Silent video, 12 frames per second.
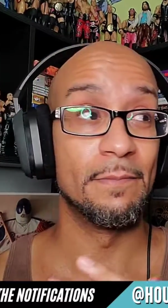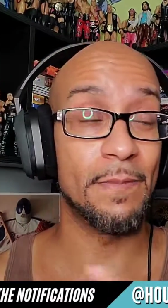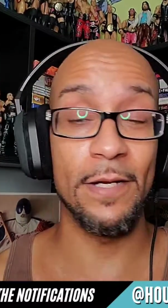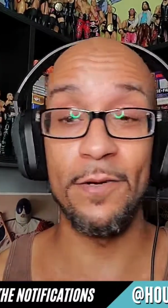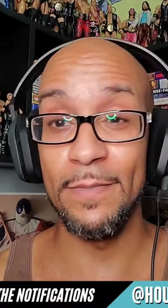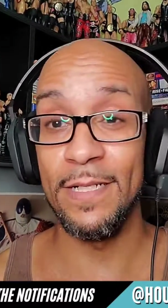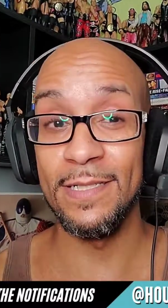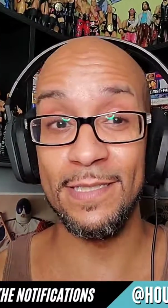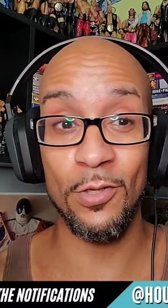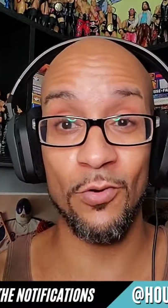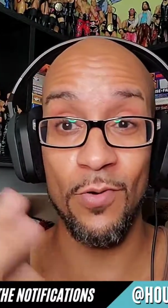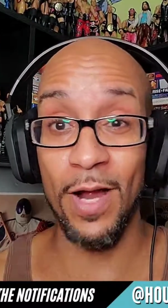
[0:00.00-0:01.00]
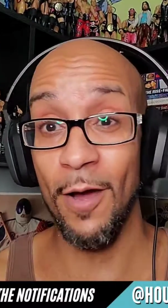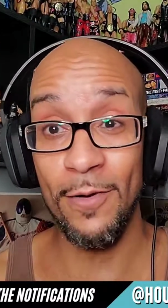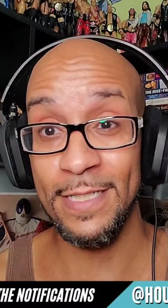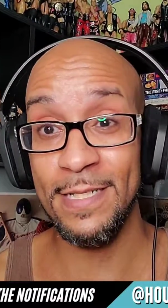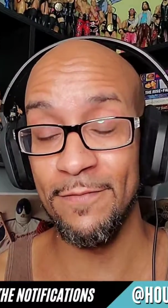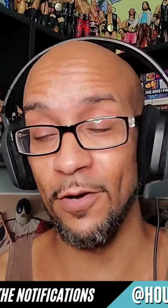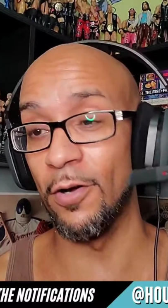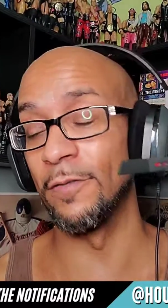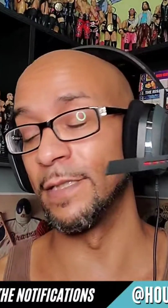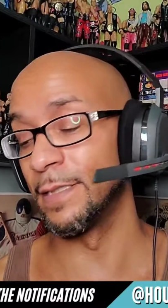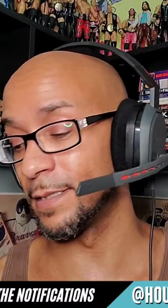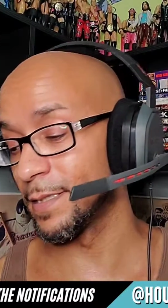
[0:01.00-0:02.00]
better because the crowd is
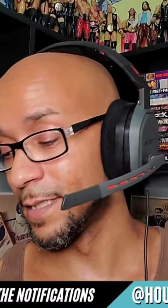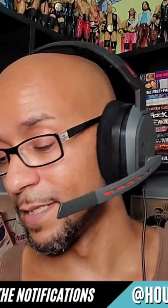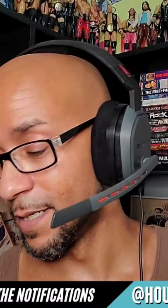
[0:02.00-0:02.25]
involved in it.